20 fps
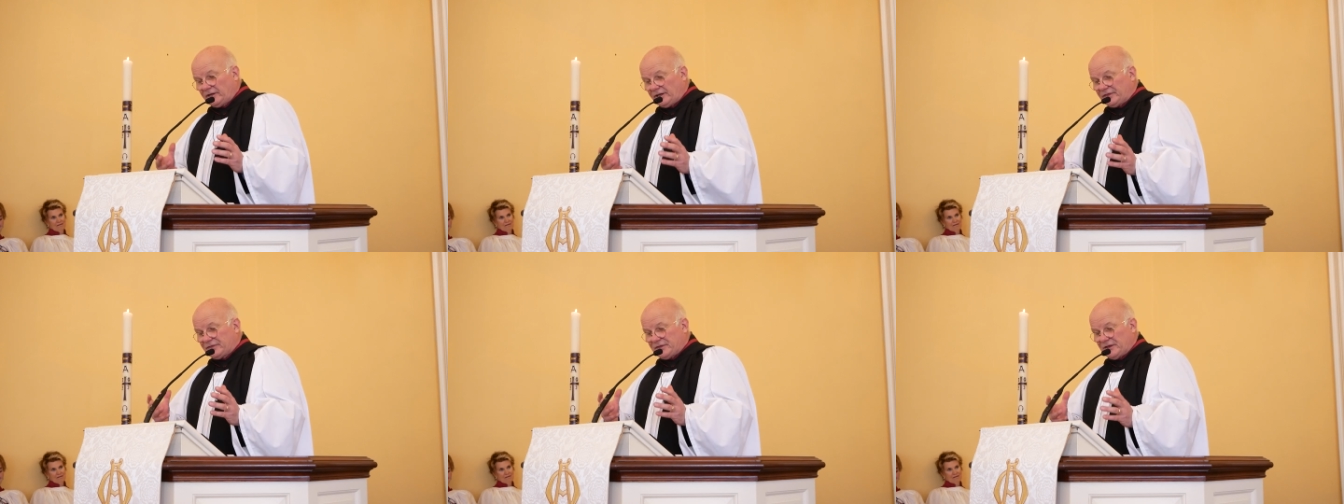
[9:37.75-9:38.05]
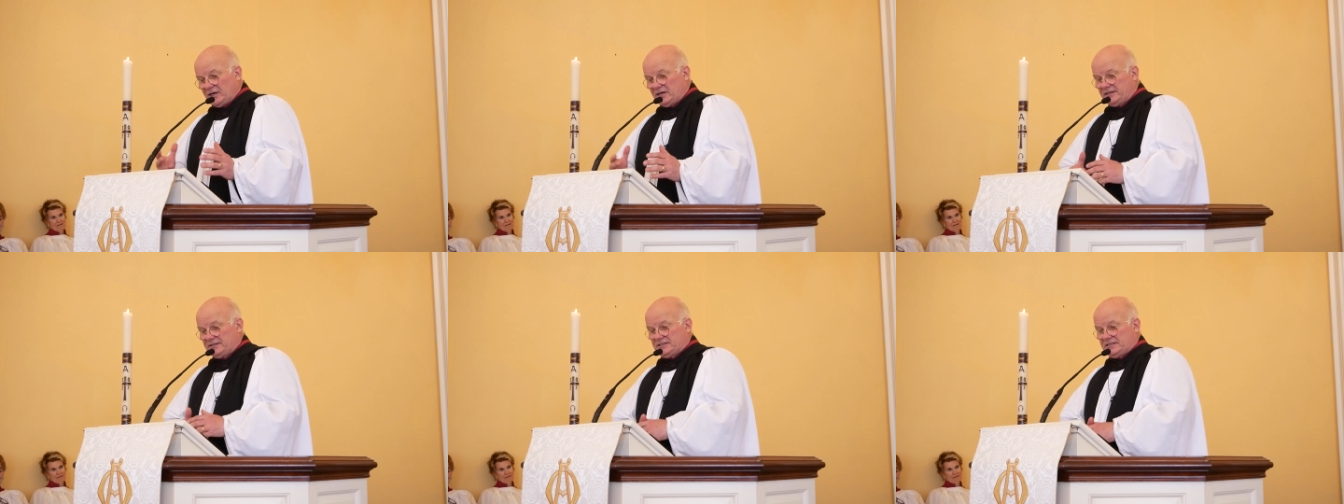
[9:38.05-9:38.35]
the
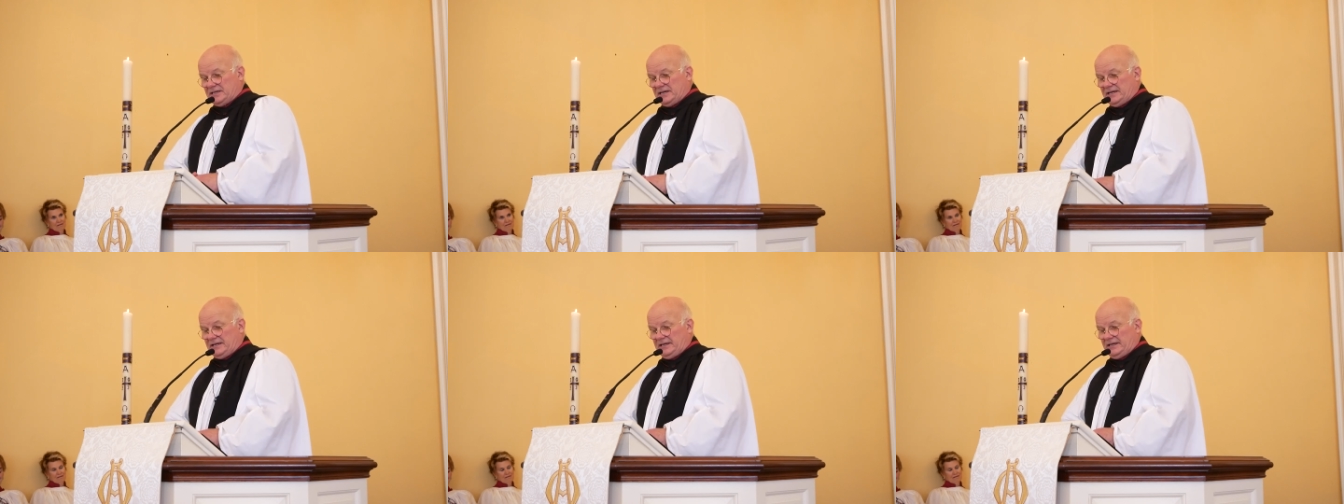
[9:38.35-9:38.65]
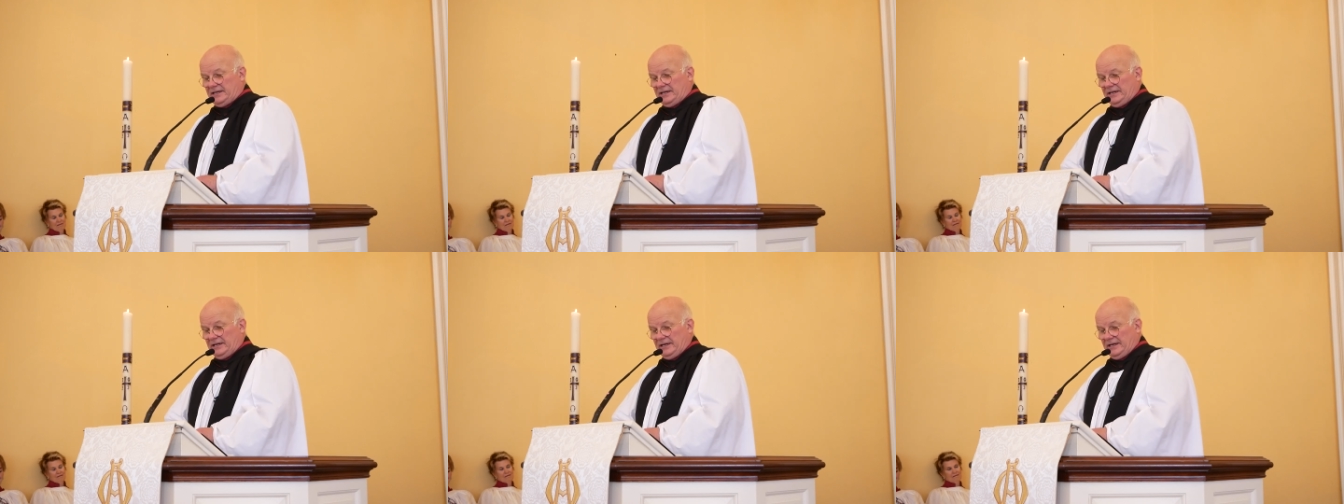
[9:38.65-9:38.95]
third
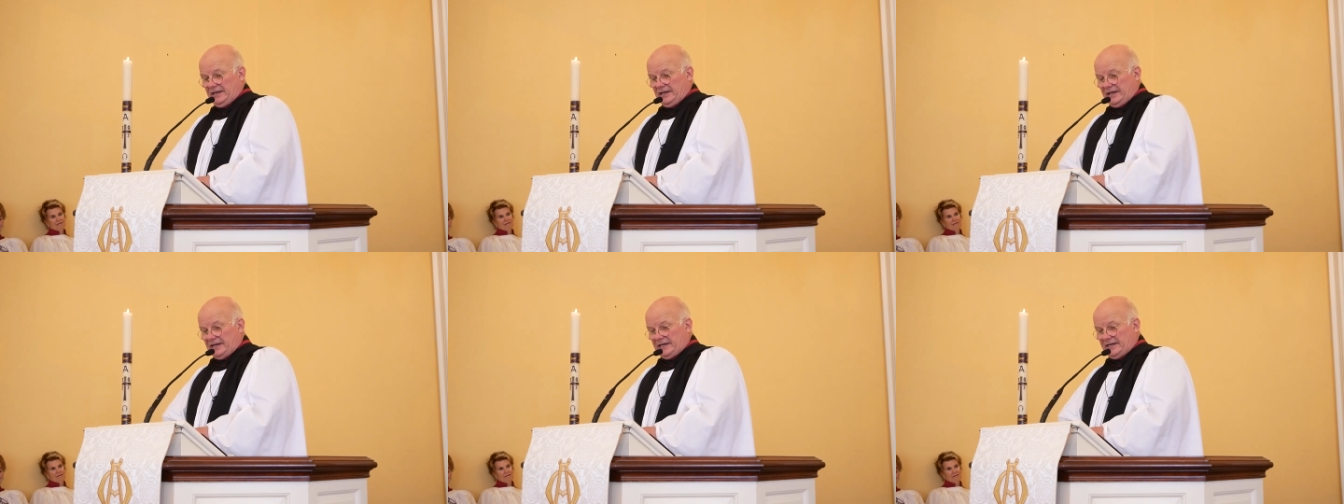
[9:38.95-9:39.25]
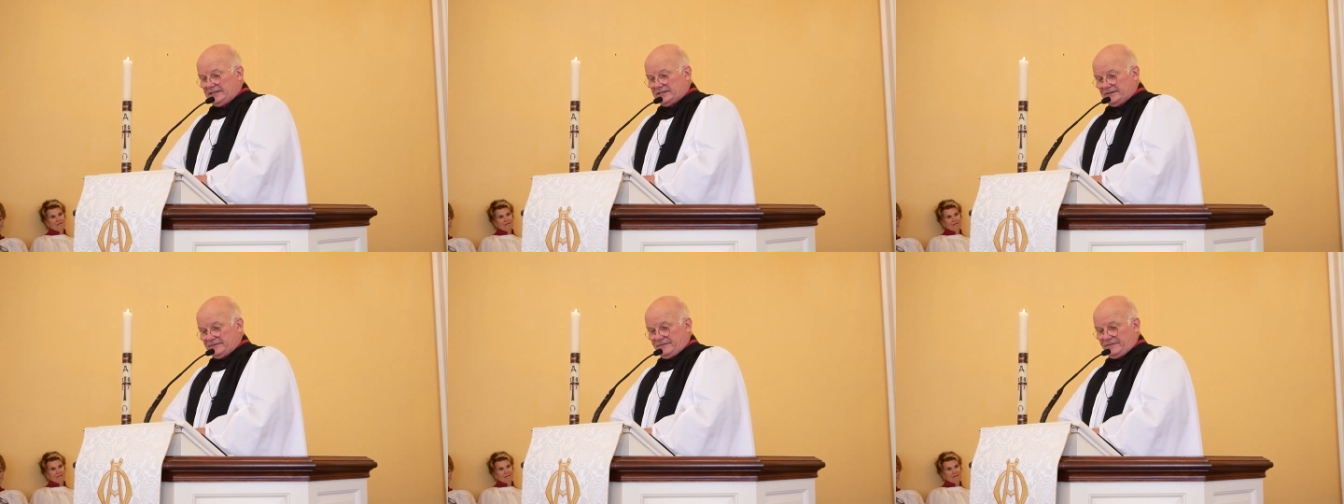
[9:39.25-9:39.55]
day,
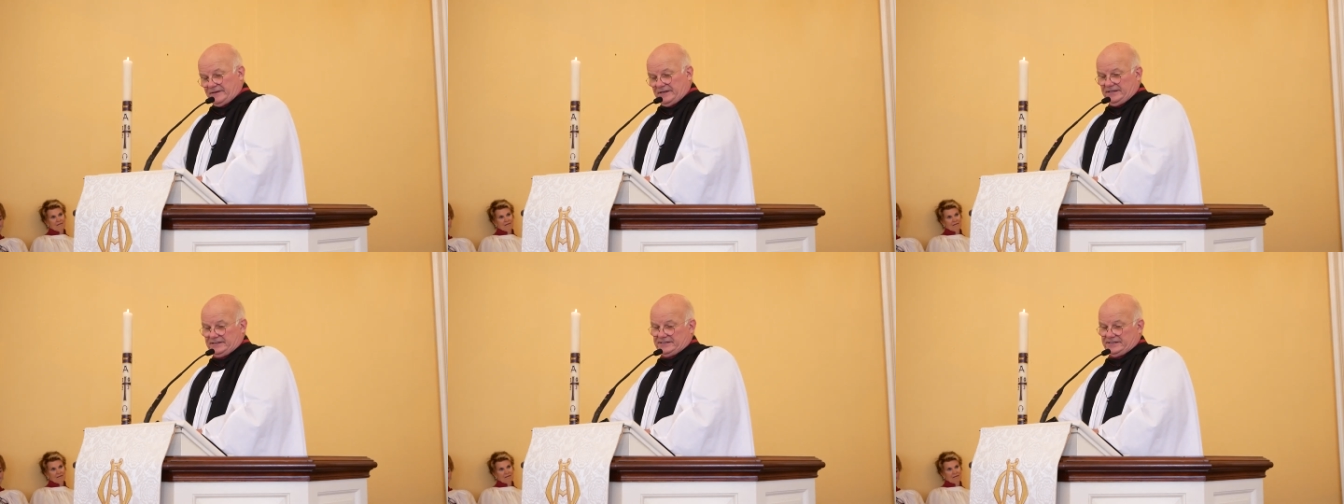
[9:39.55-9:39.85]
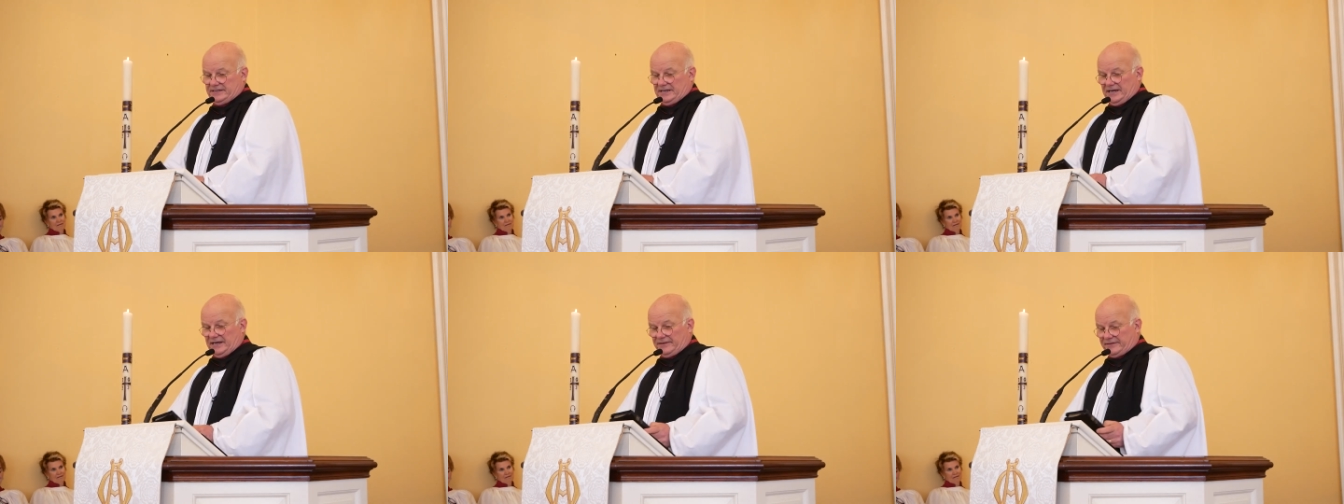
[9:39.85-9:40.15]
he defeats
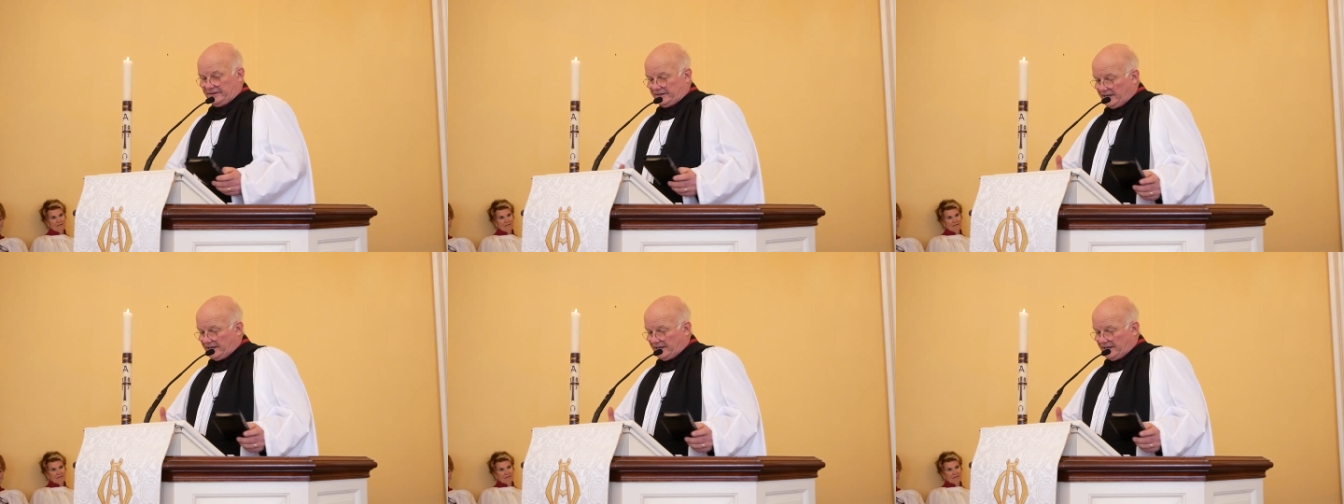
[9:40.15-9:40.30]
death.